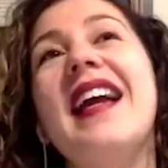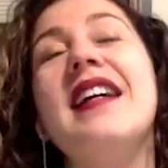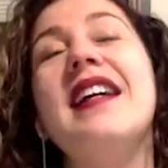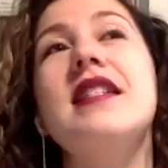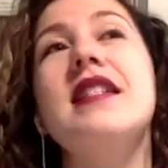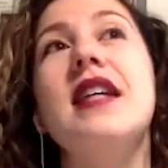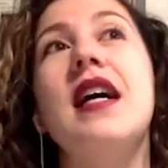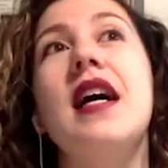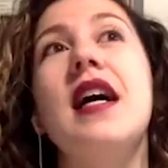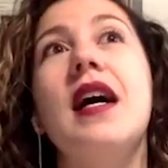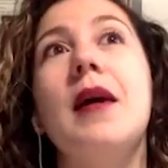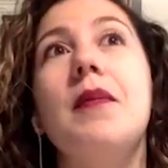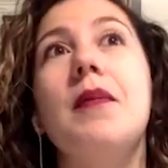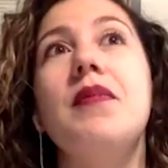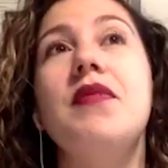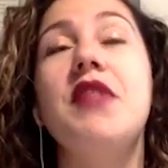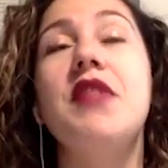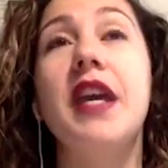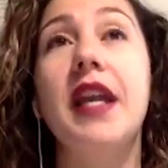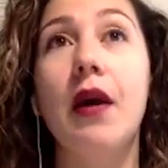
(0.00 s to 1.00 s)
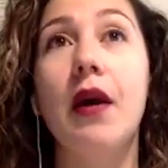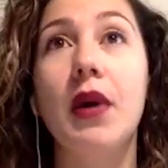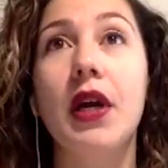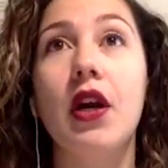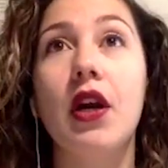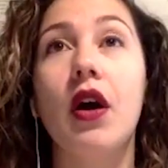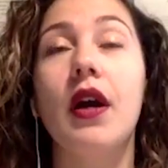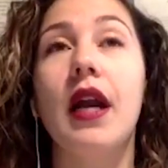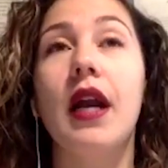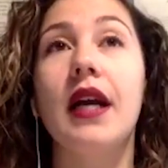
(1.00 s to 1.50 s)
And then I went
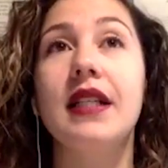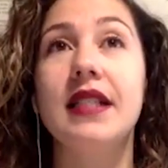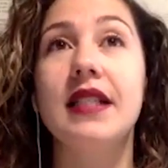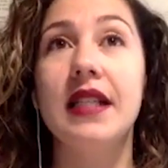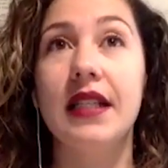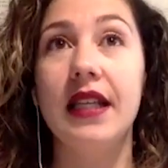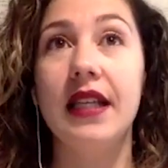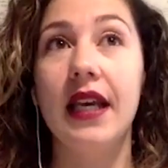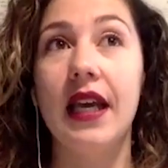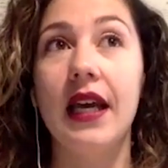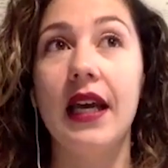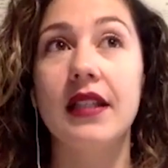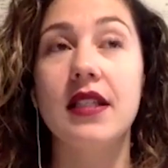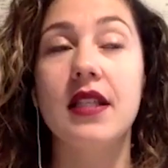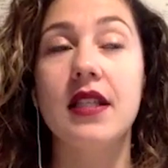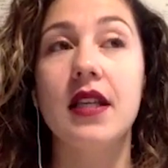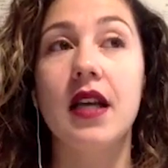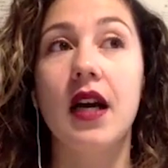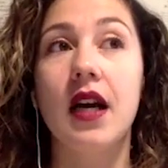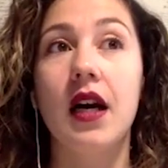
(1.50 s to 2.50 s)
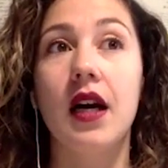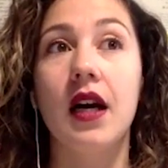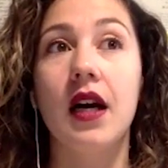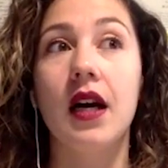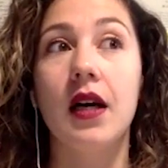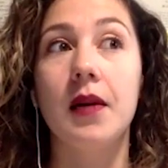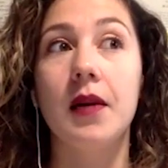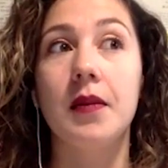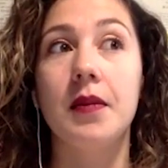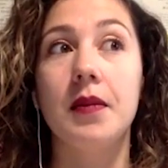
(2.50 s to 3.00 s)
on. I did get
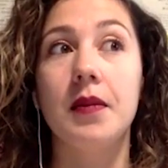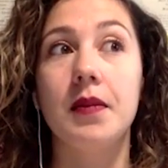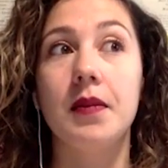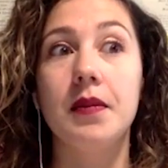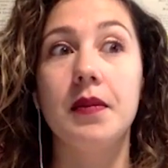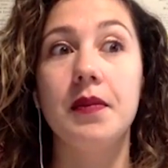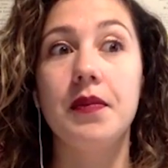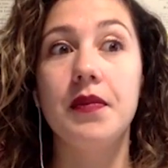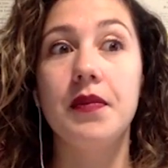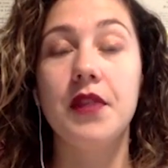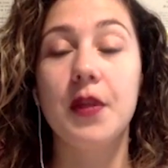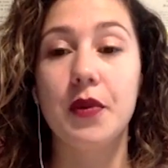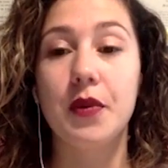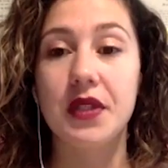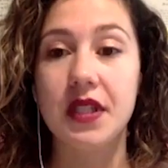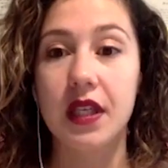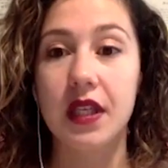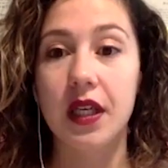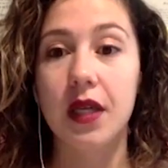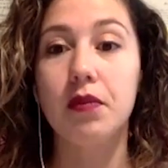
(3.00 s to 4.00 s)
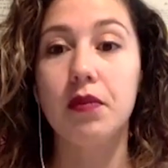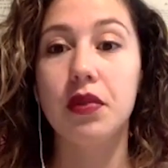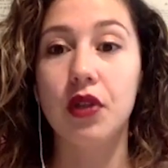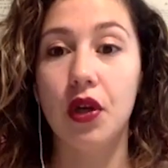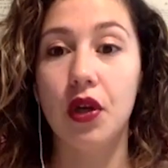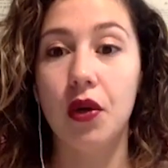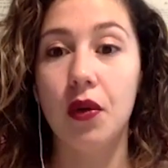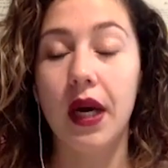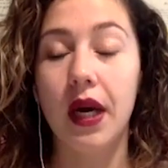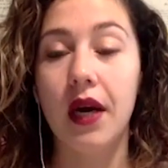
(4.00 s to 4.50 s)
the Brazilian
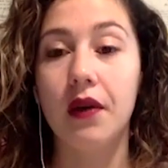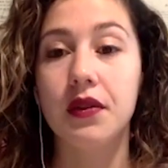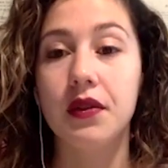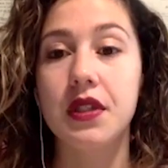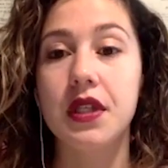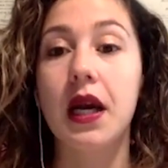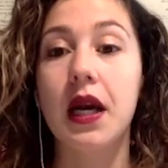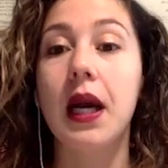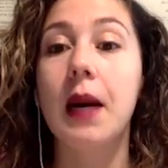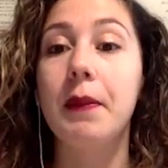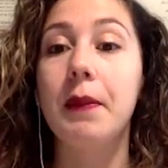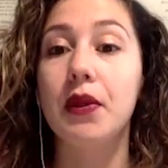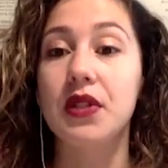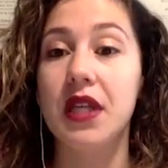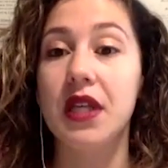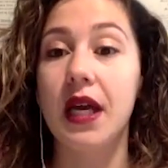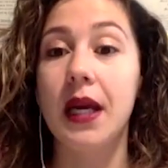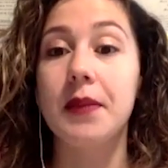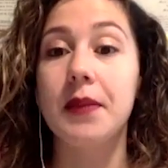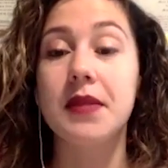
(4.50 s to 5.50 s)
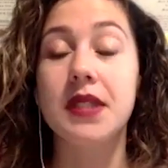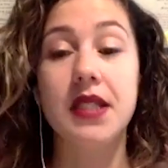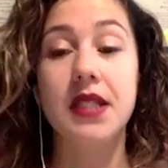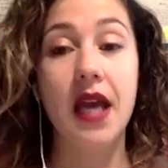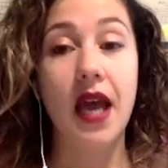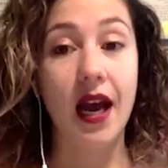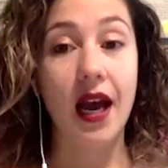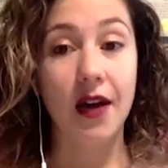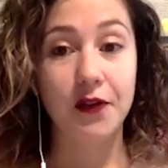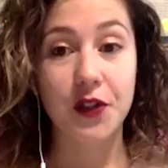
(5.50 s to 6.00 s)
blowout a couple times
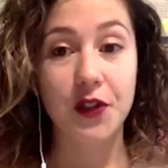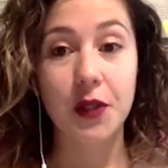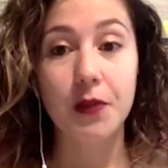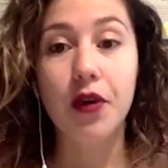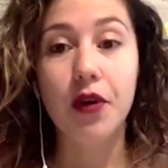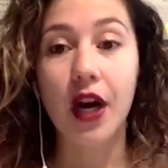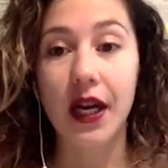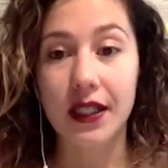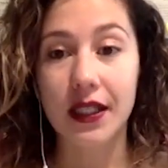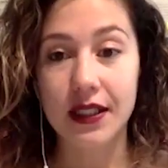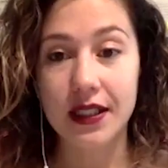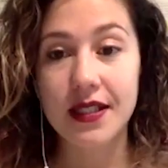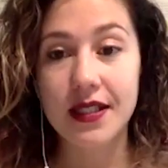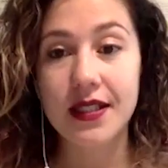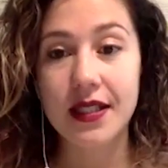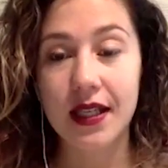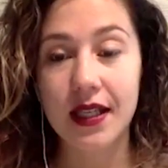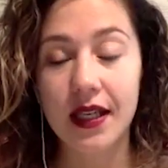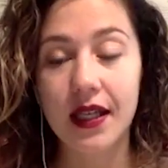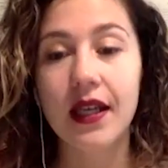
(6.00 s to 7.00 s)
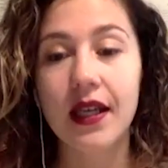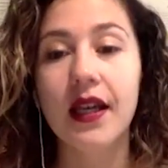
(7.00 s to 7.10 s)
after pregnancy.